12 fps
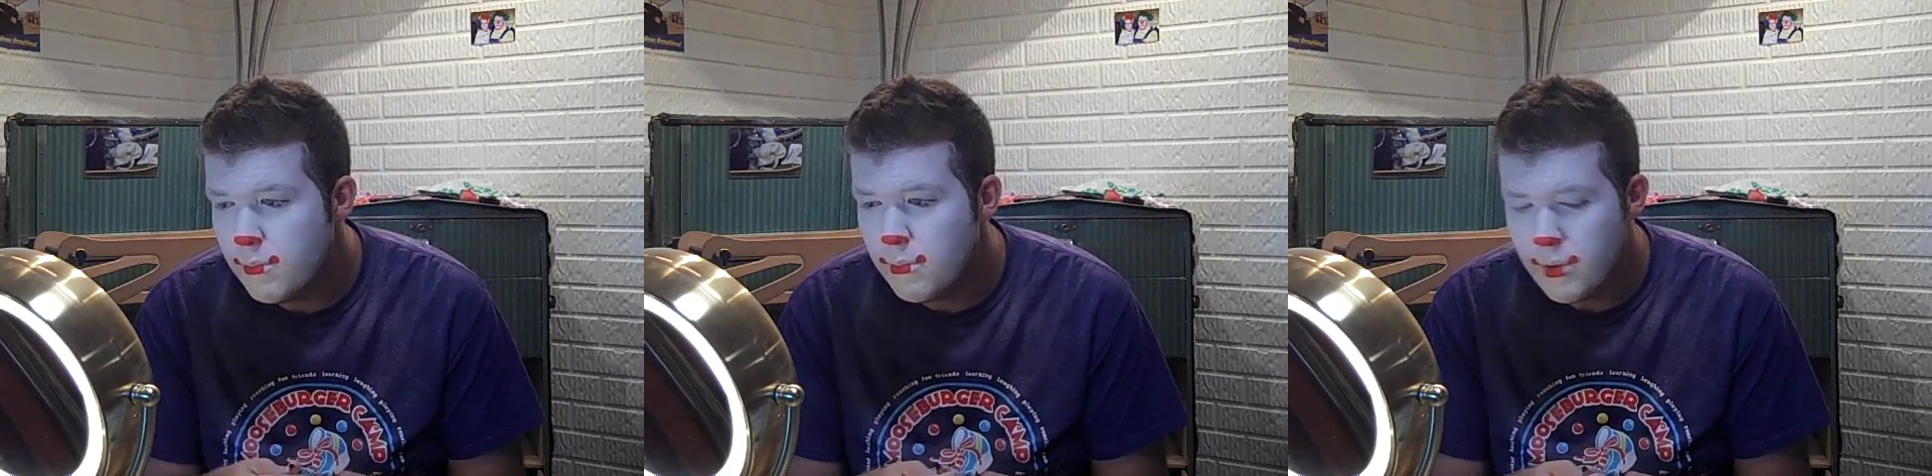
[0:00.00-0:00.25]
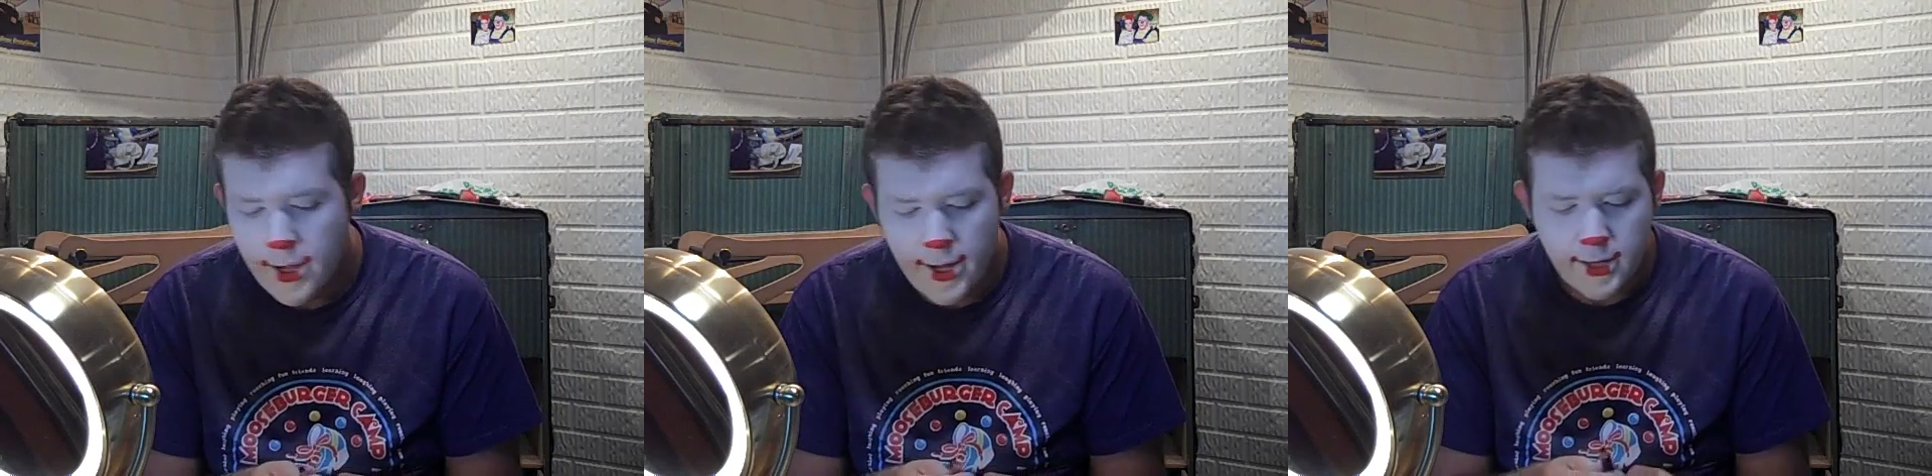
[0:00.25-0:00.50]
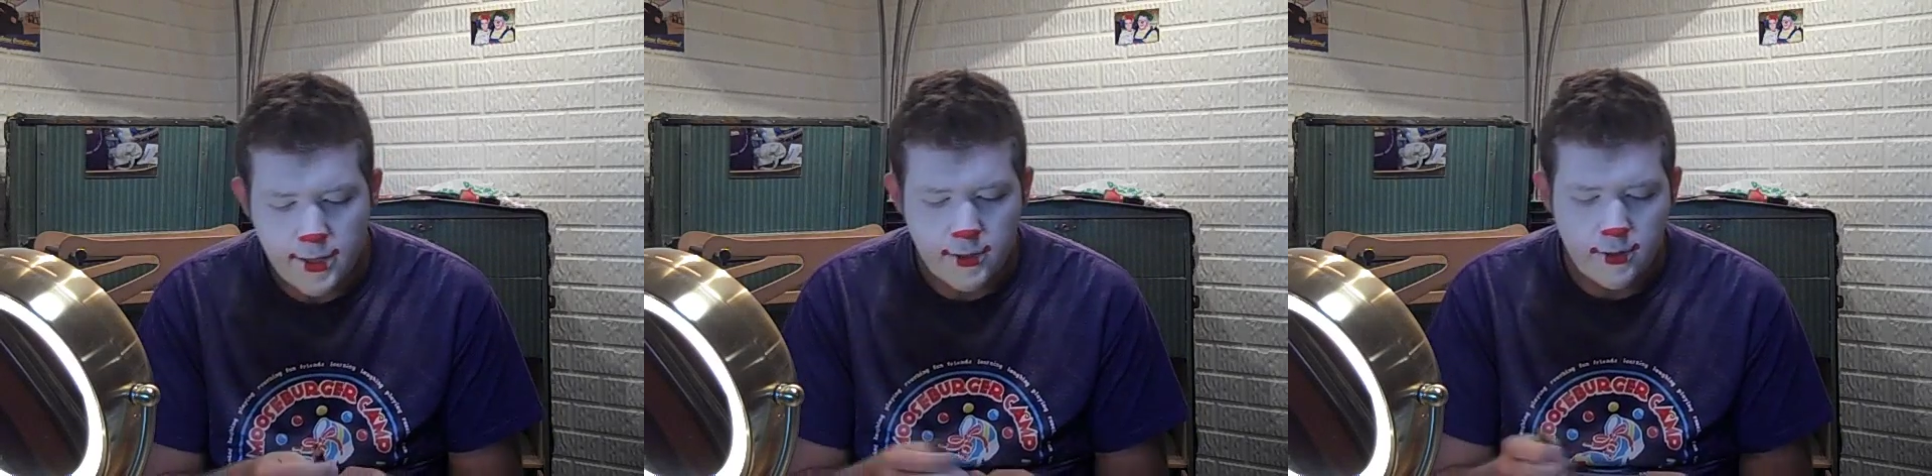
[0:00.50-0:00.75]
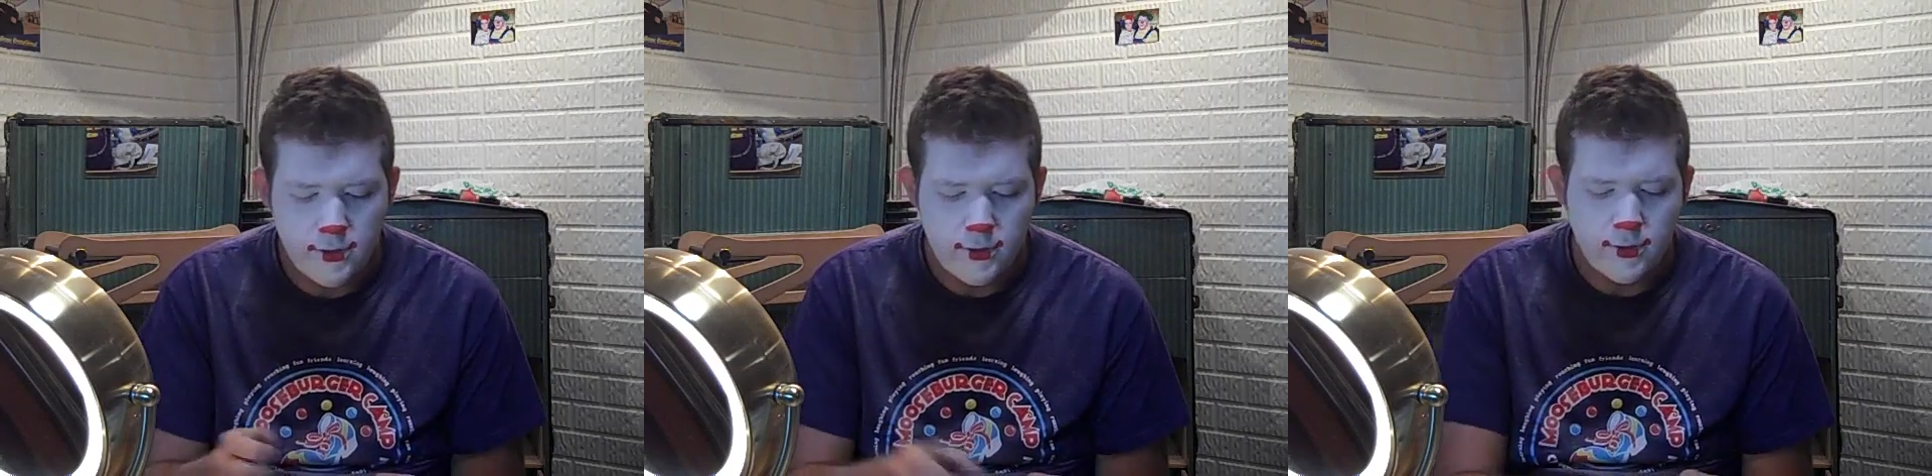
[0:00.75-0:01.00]
black
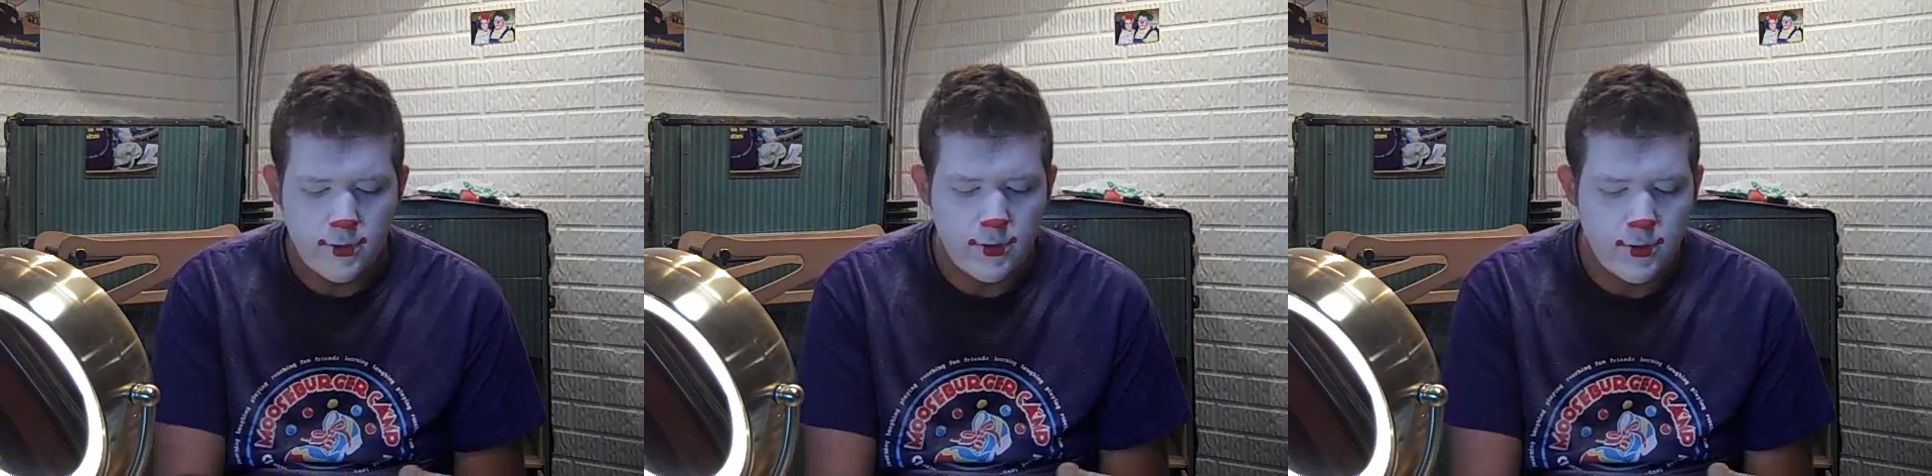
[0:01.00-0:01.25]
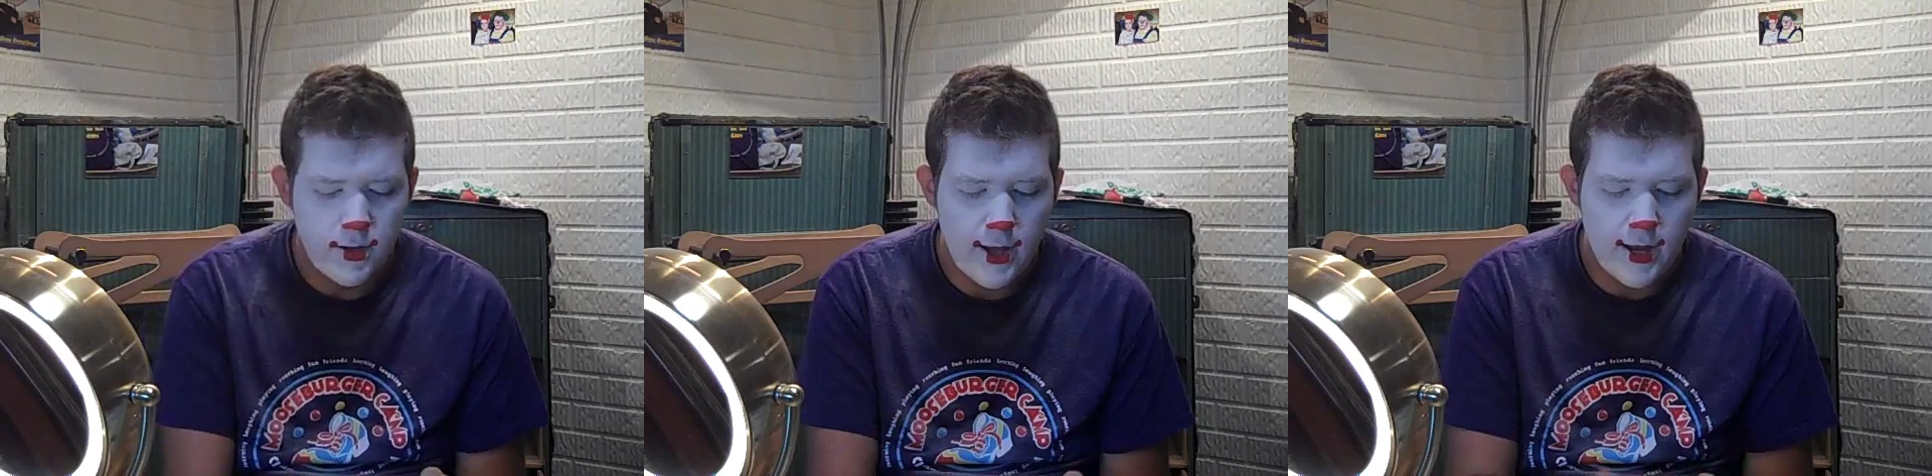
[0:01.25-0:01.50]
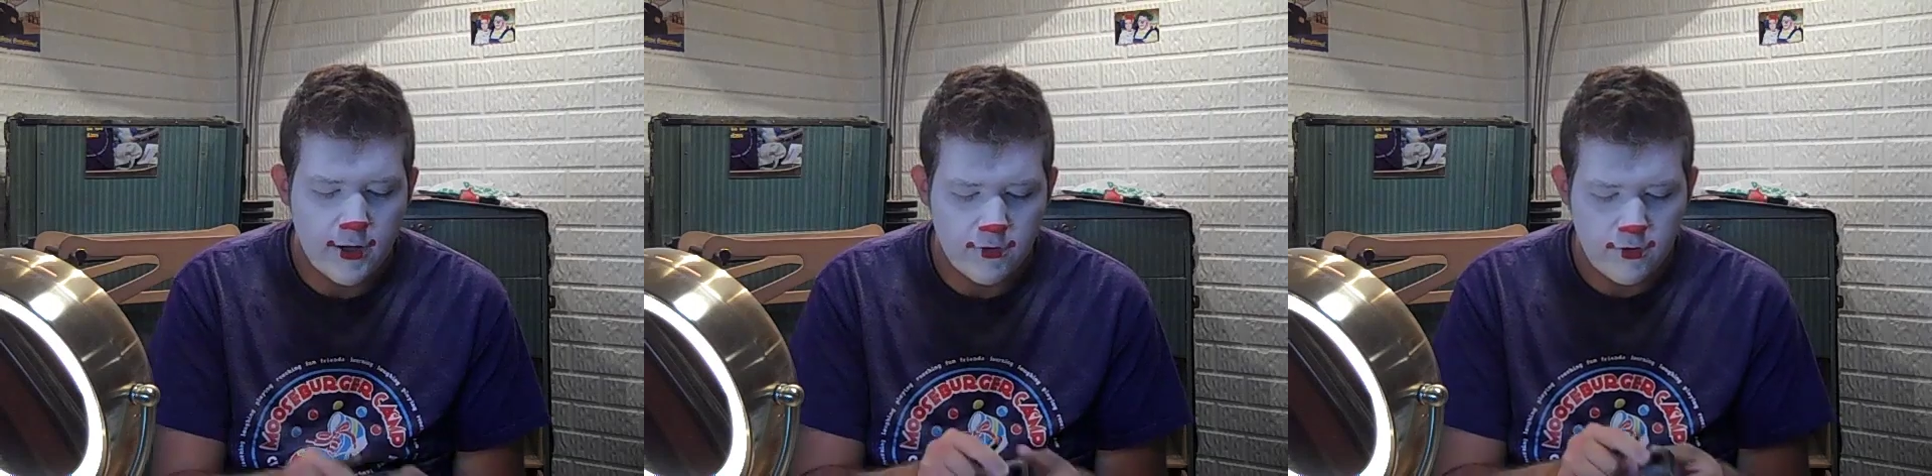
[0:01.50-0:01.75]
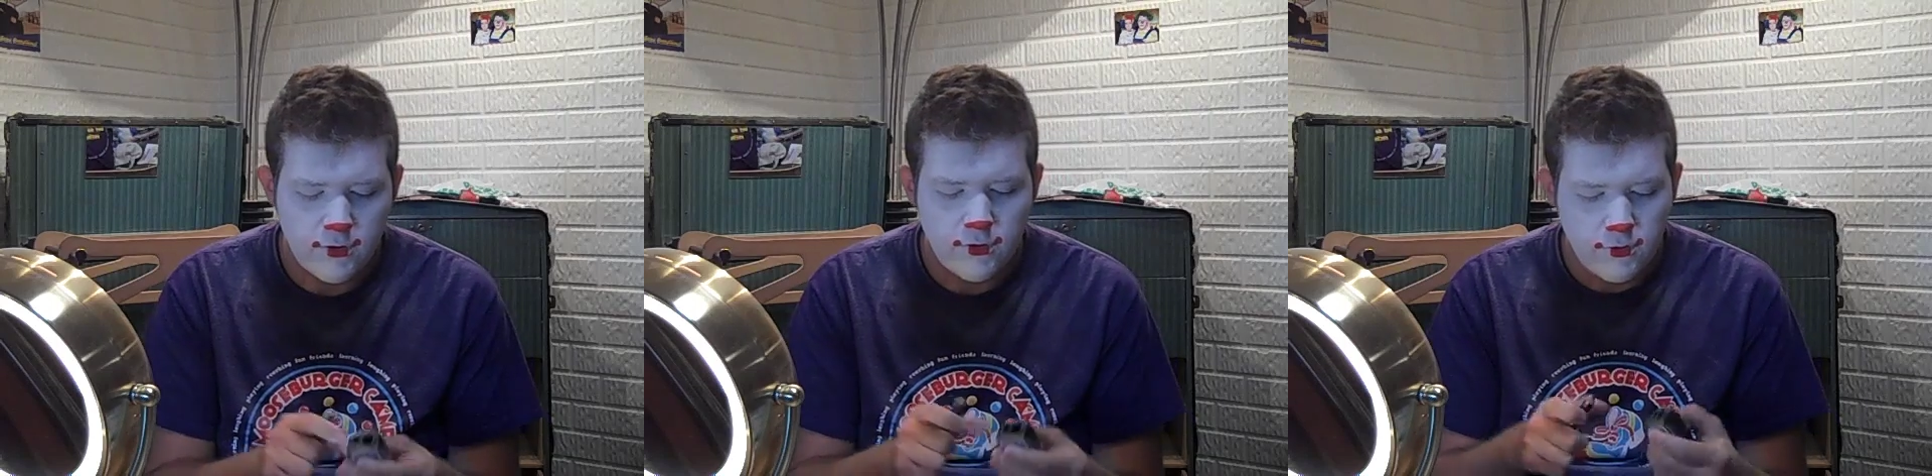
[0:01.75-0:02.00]

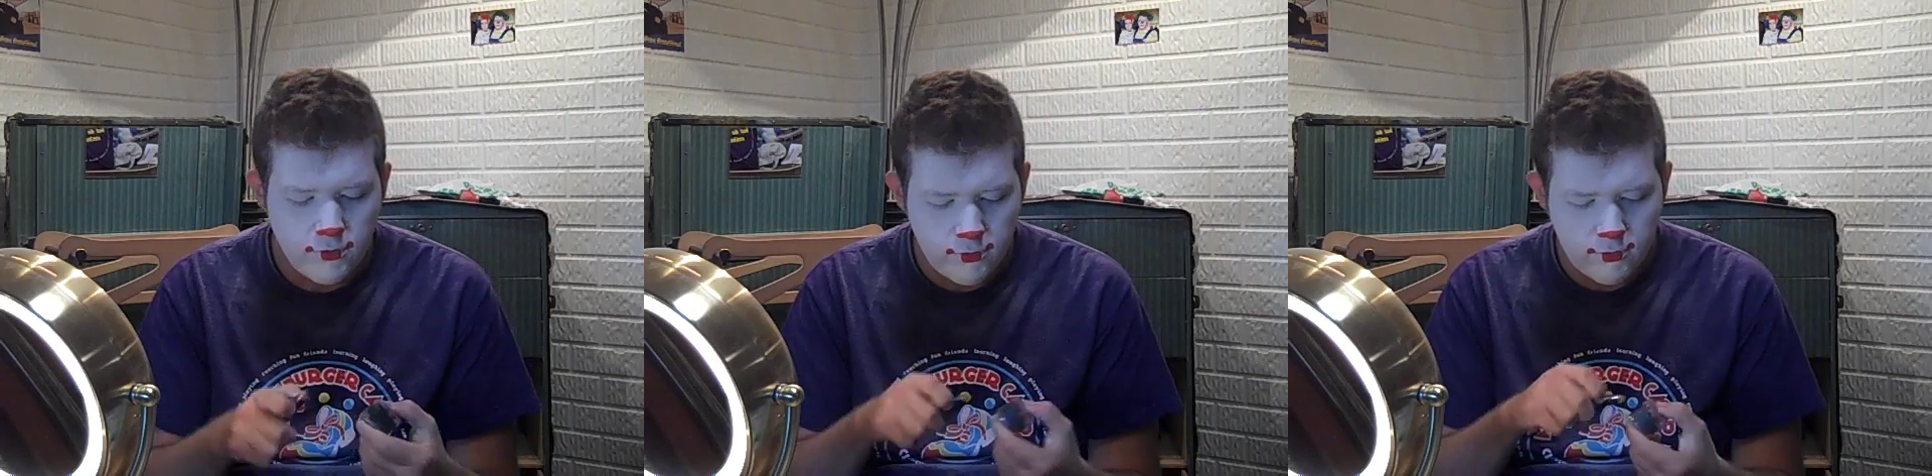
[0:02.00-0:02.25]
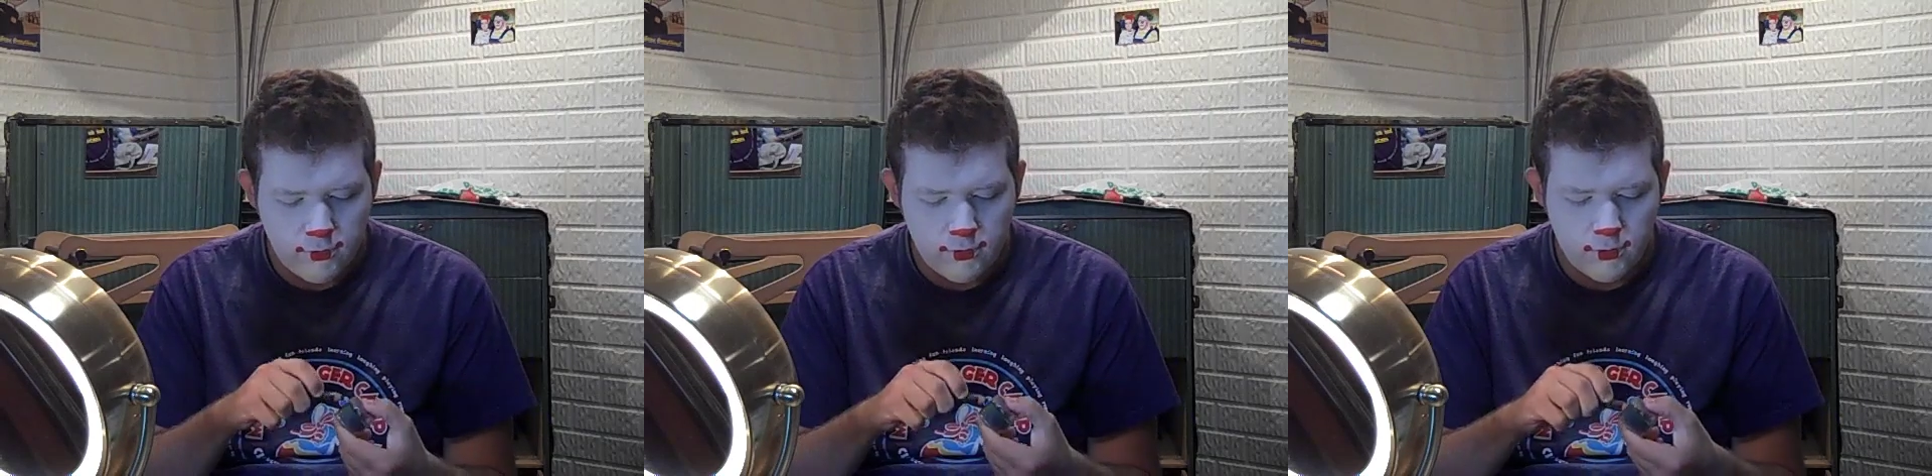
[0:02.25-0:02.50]
accents.